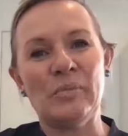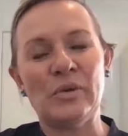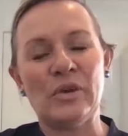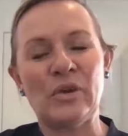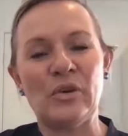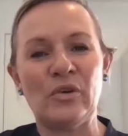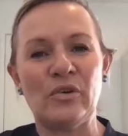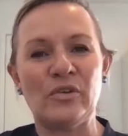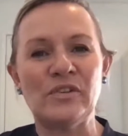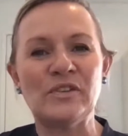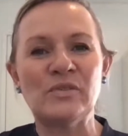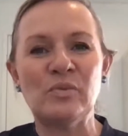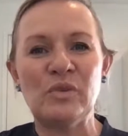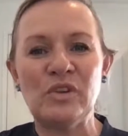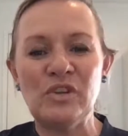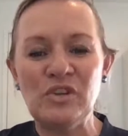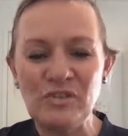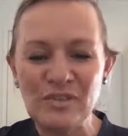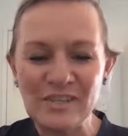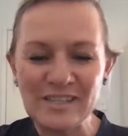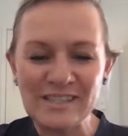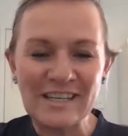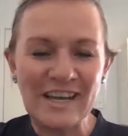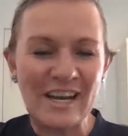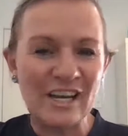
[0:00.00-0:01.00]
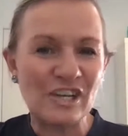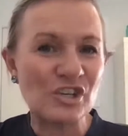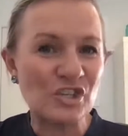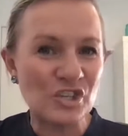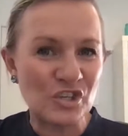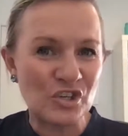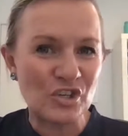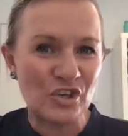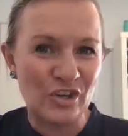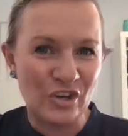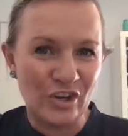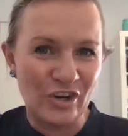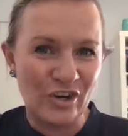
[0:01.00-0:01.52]
because when you stay
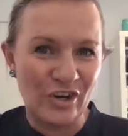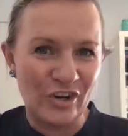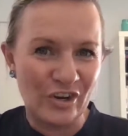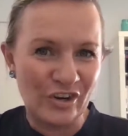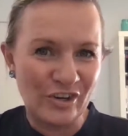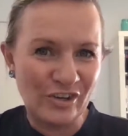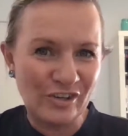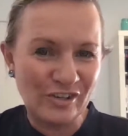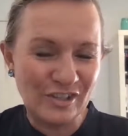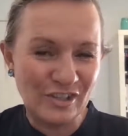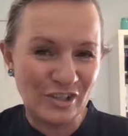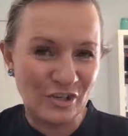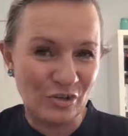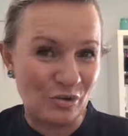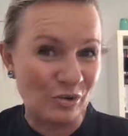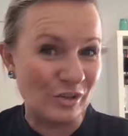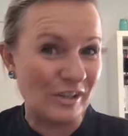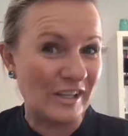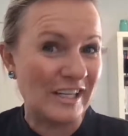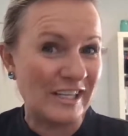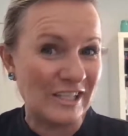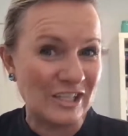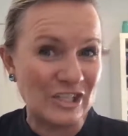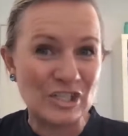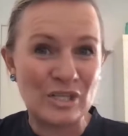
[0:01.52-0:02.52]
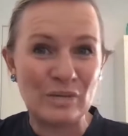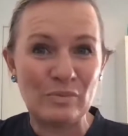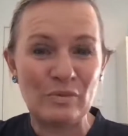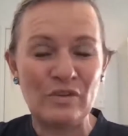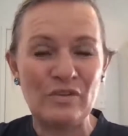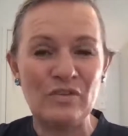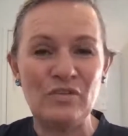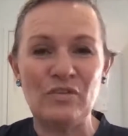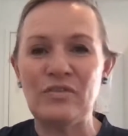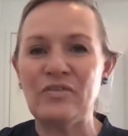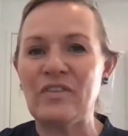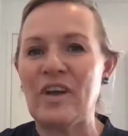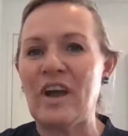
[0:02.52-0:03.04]
true to your leadership
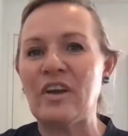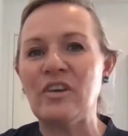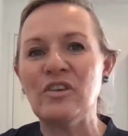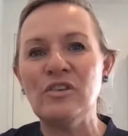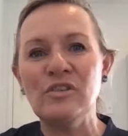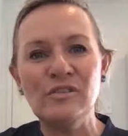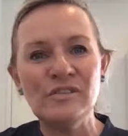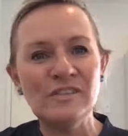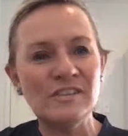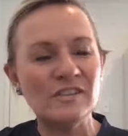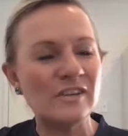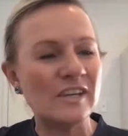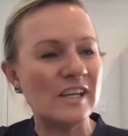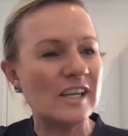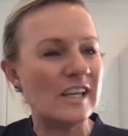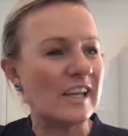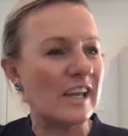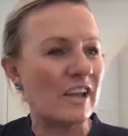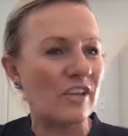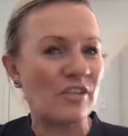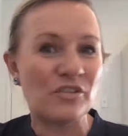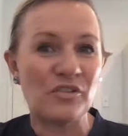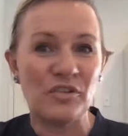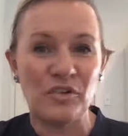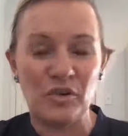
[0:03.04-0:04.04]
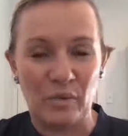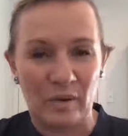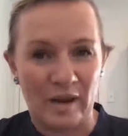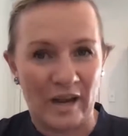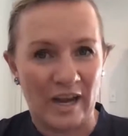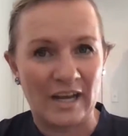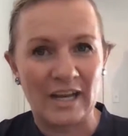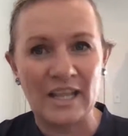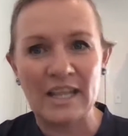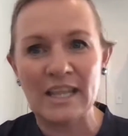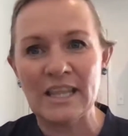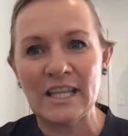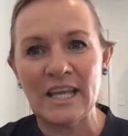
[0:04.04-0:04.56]
and your values, you can get through
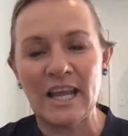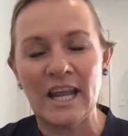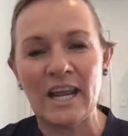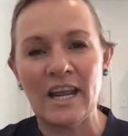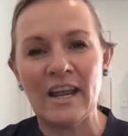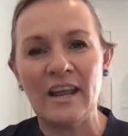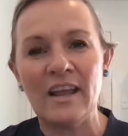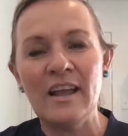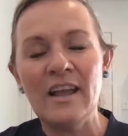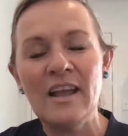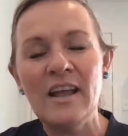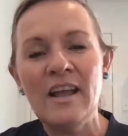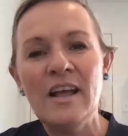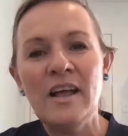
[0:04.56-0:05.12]
anything.